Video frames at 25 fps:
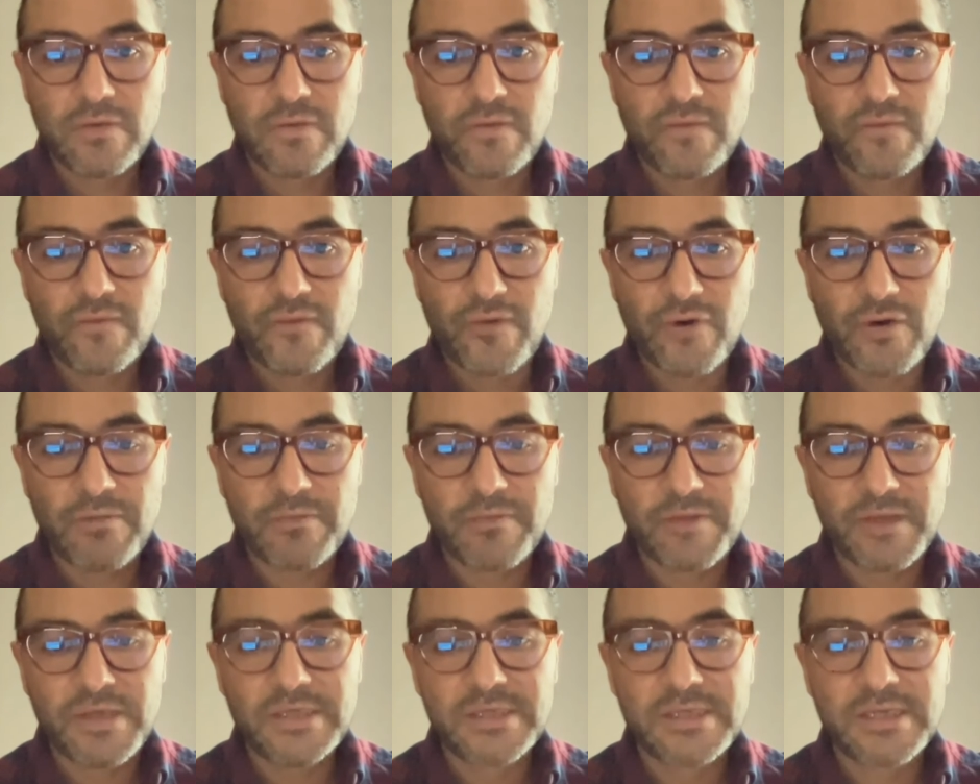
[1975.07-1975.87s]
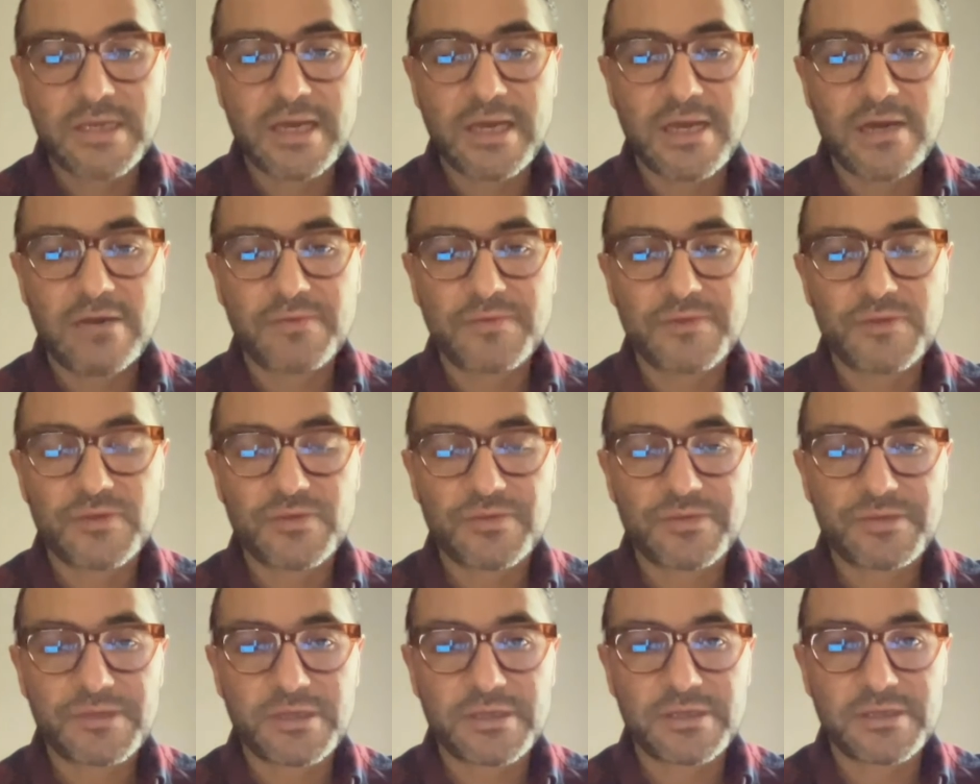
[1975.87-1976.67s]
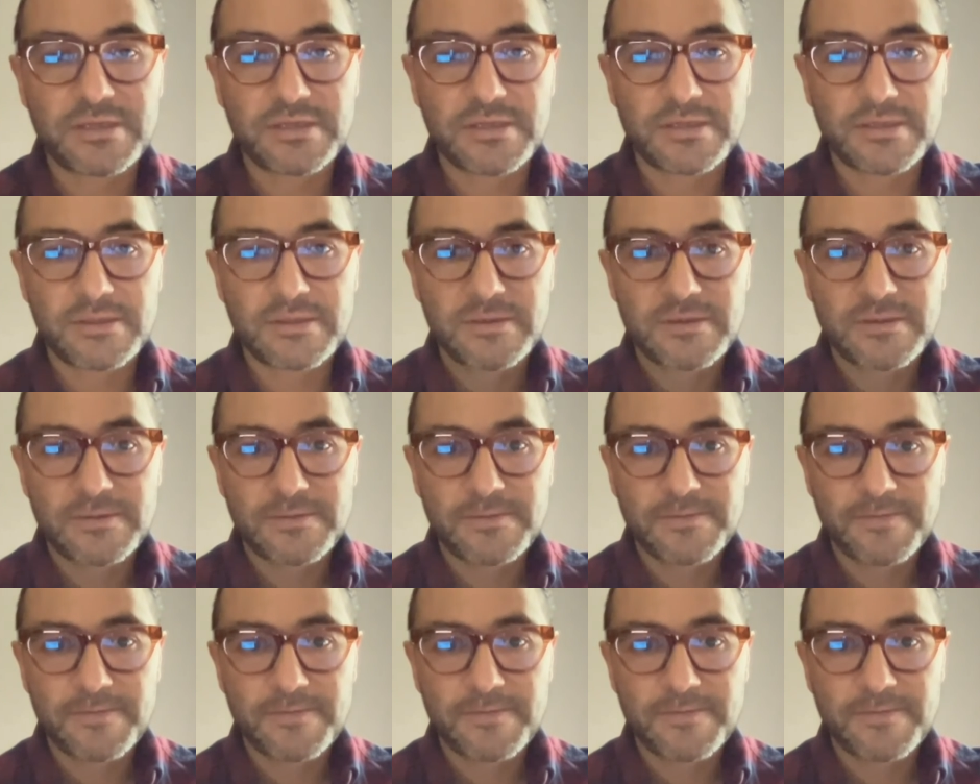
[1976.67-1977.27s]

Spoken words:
from these kind of substances.